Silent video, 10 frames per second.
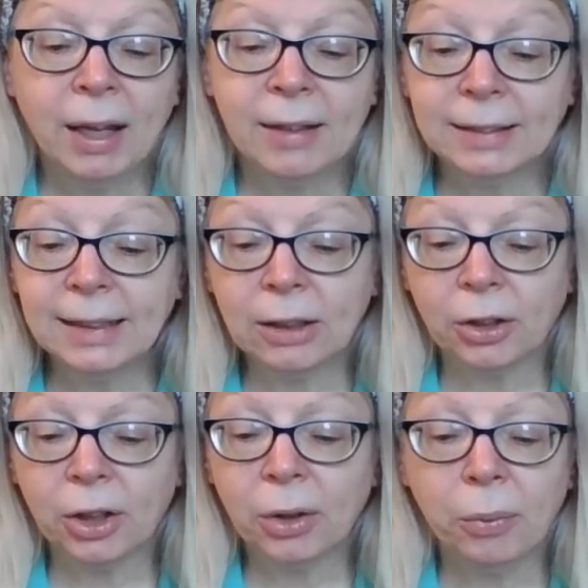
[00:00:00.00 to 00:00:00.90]
the
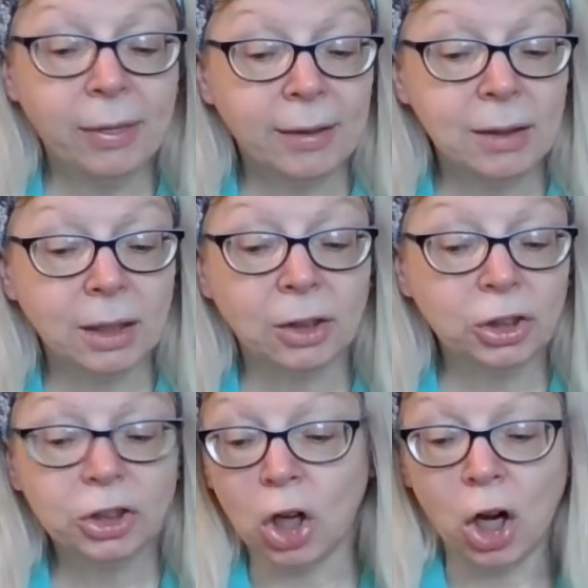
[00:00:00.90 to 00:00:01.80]
diddler, with the
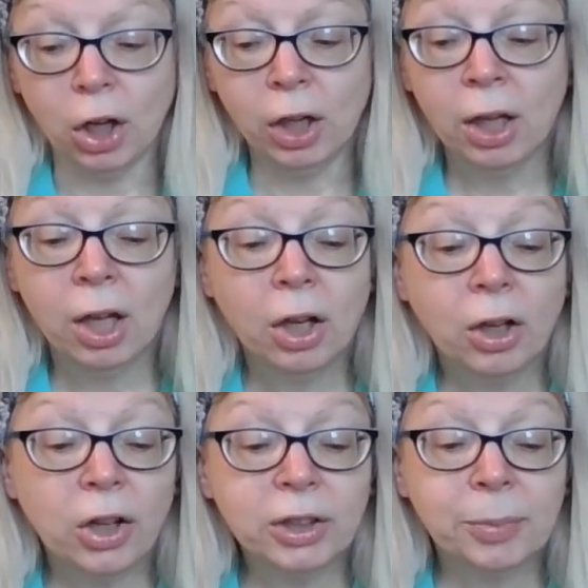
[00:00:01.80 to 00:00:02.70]
diddler's dog,
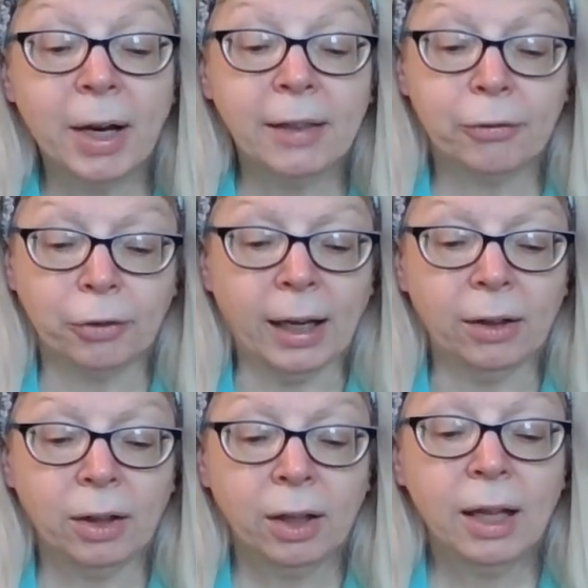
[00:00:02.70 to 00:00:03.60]
calls upon the
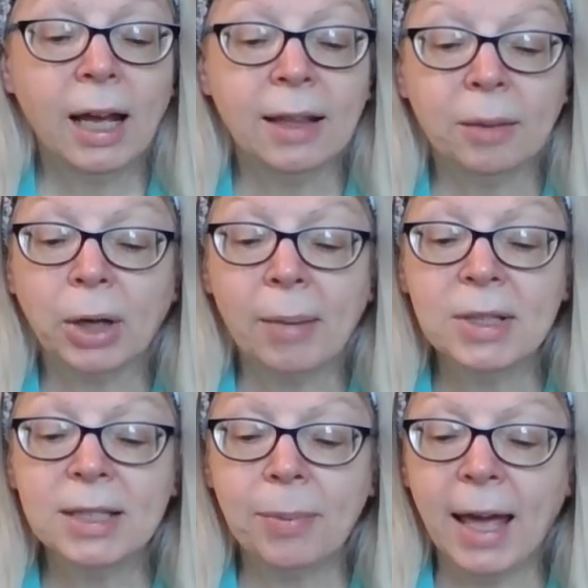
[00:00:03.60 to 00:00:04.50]
friend, and the
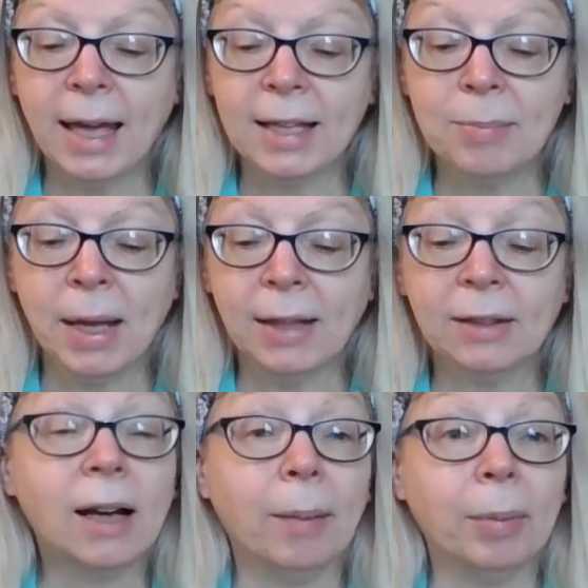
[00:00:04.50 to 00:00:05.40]
promise to pay is made the
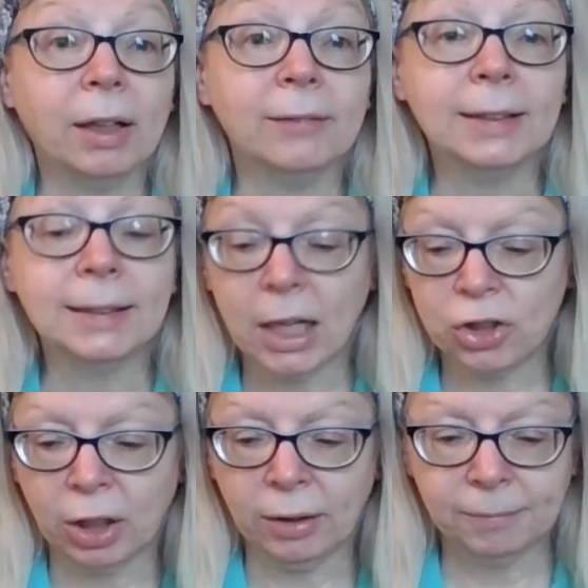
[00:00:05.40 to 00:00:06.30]
topic of
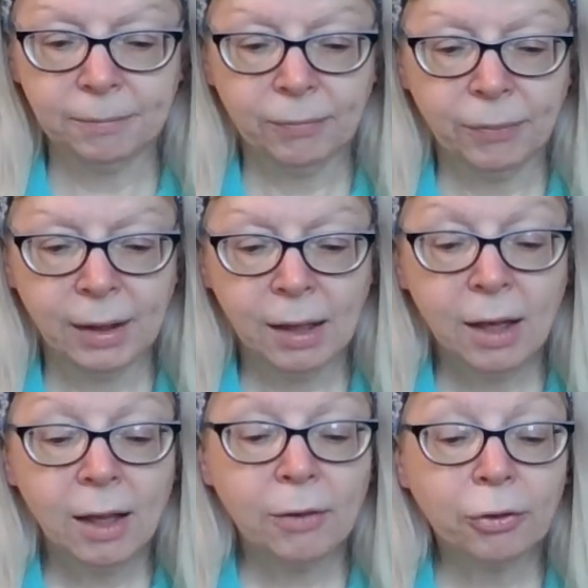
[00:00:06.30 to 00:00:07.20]
discussion.
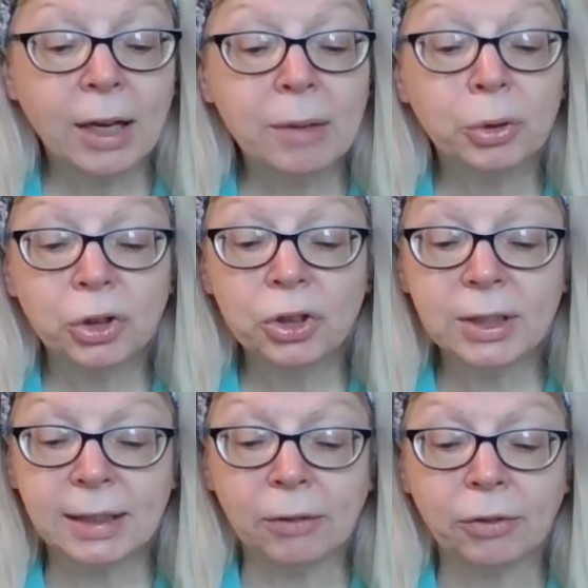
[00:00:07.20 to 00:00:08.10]
The friend
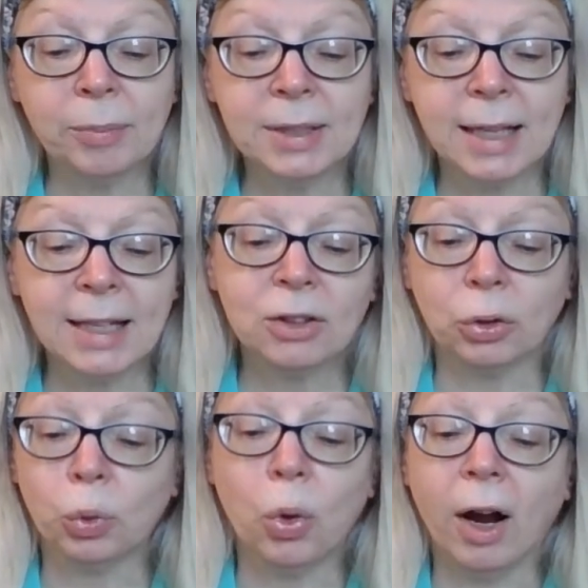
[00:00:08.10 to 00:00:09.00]
produces it from his
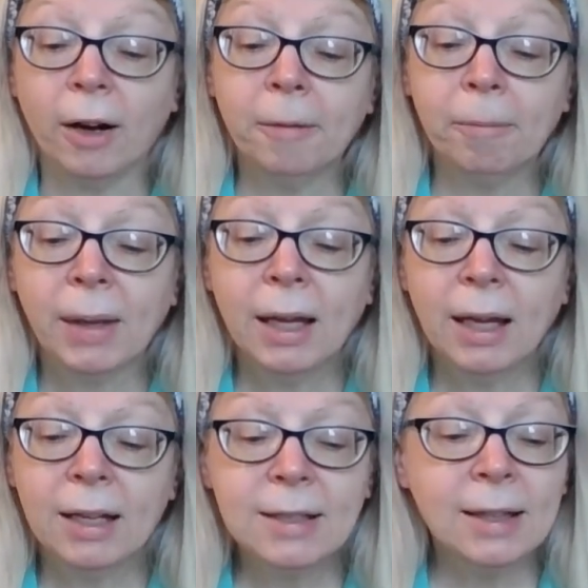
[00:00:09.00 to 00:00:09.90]
escritoire
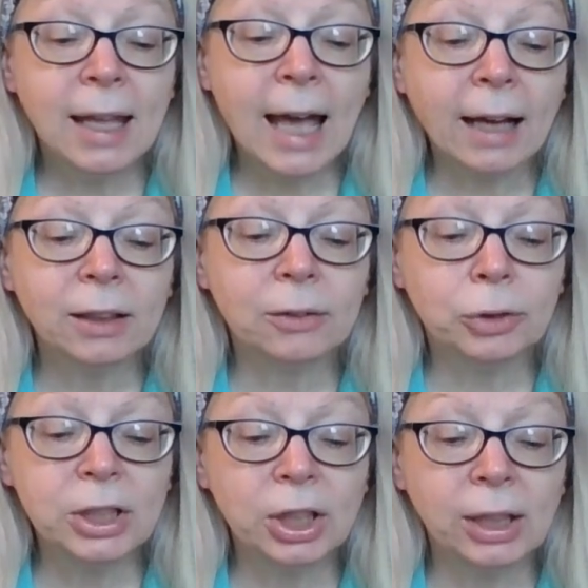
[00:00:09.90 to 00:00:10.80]
and is in the act of
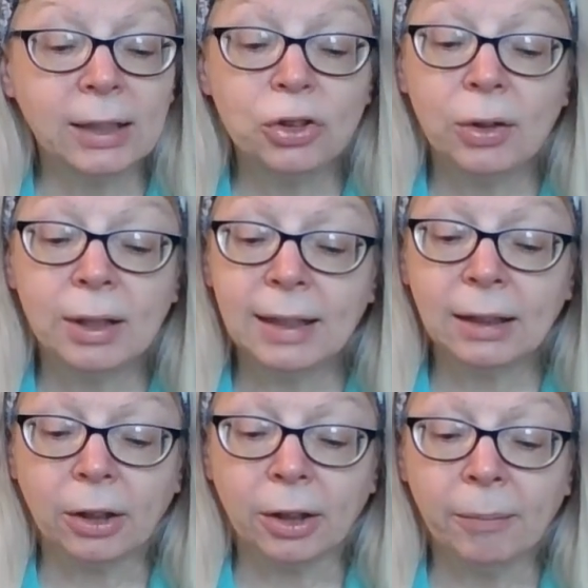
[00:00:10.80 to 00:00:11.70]
reaching it to the
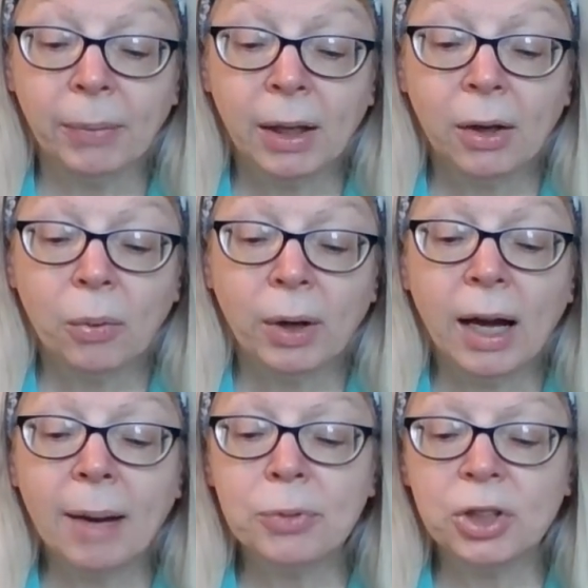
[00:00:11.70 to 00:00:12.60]
diddler when
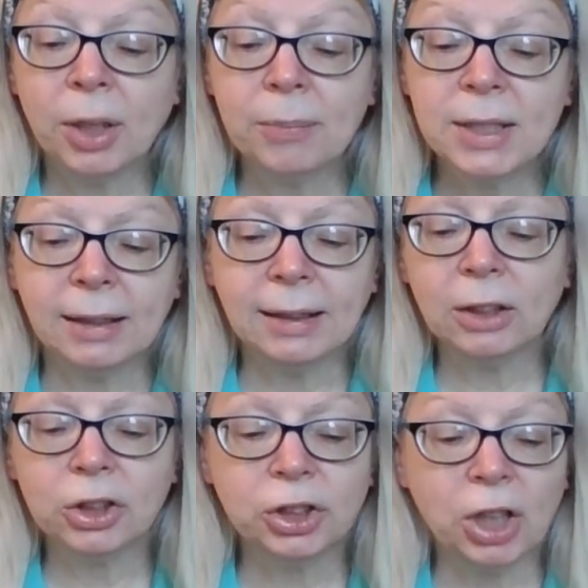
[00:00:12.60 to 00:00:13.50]
up jumps the
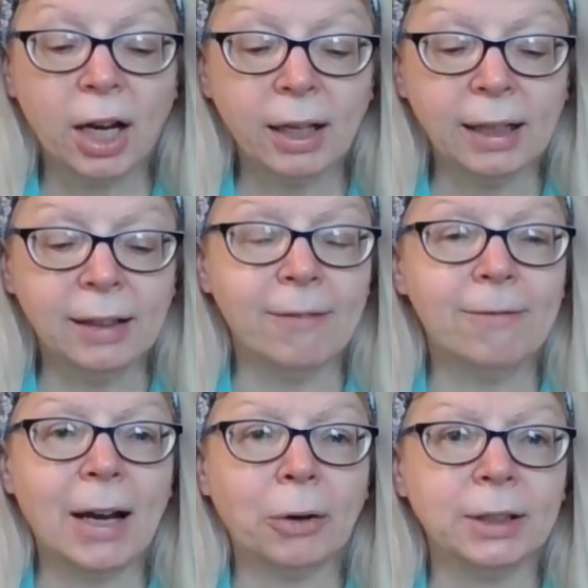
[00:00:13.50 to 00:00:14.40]
diddler's dog and
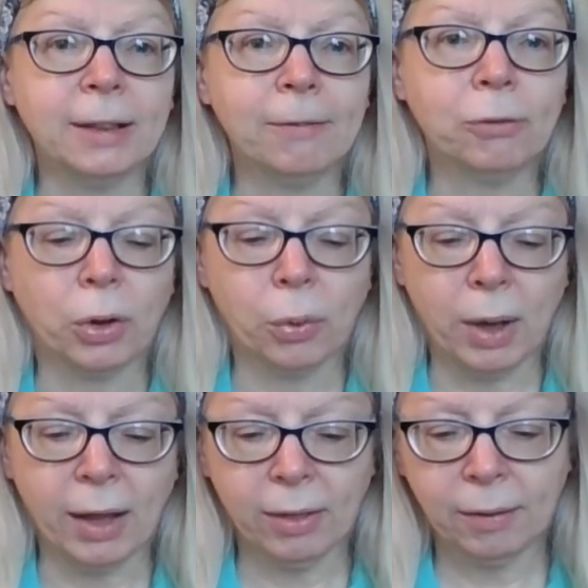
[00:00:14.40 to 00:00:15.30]
devours it forthwith.